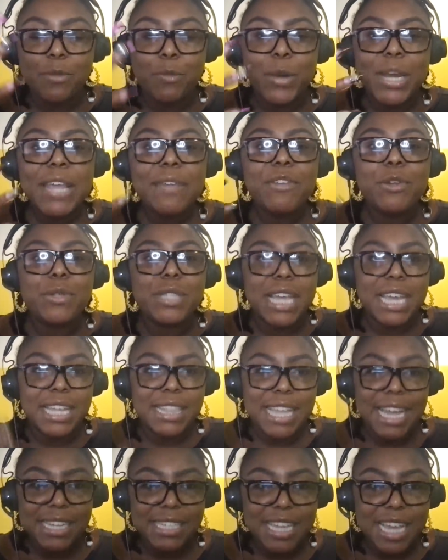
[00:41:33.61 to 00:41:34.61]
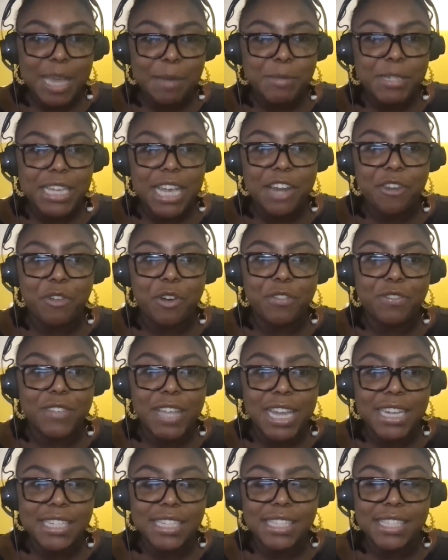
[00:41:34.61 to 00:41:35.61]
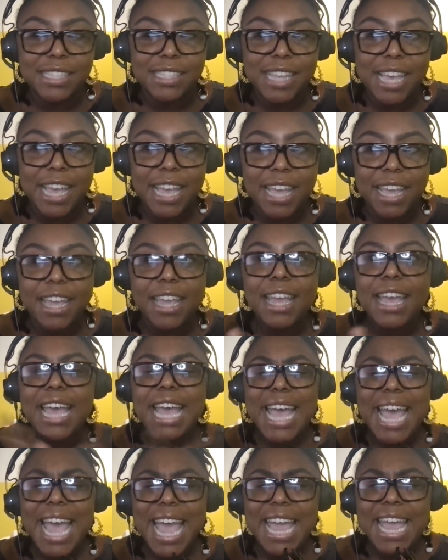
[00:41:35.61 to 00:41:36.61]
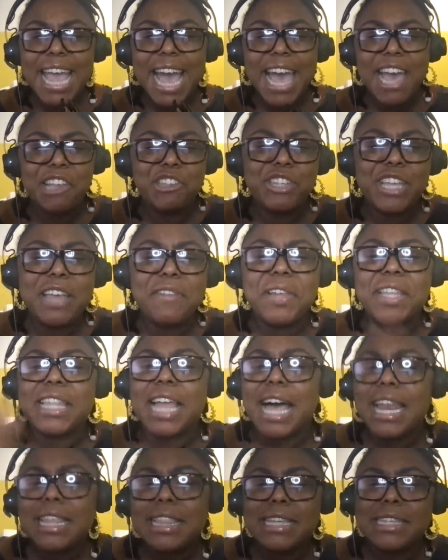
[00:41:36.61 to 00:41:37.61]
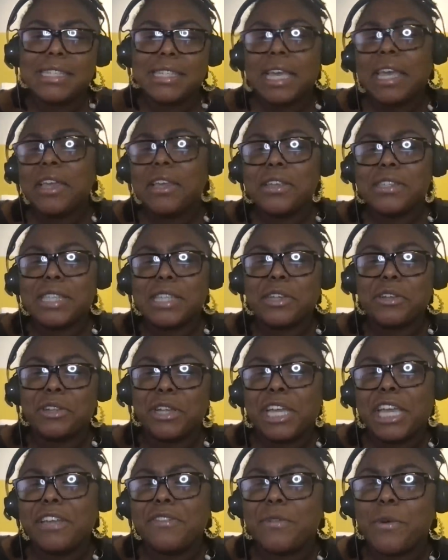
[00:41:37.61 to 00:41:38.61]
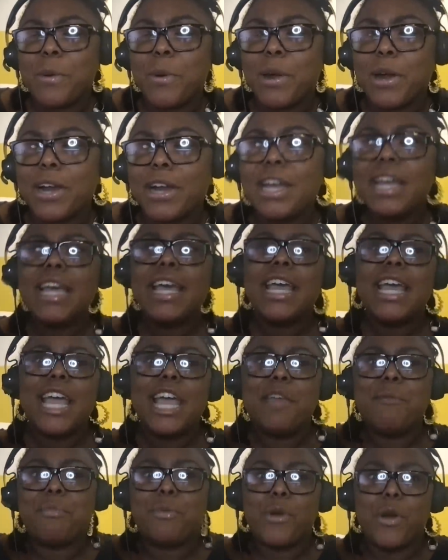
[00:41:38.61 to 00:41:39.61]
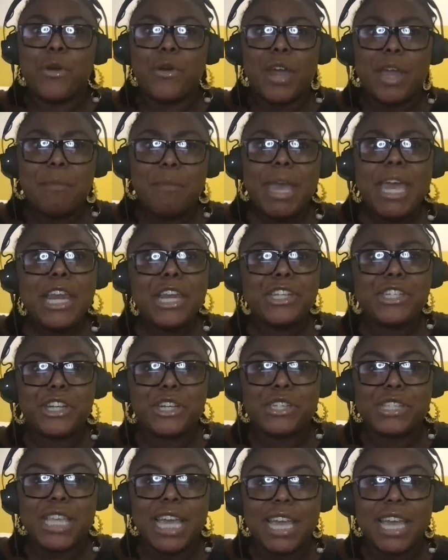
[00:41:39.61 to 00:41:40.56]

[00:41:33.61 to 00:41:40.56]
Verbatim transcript: when have you taken that time to kind of reflect and say, hey, I actually have a lot of these skills that they're looking for in program managers.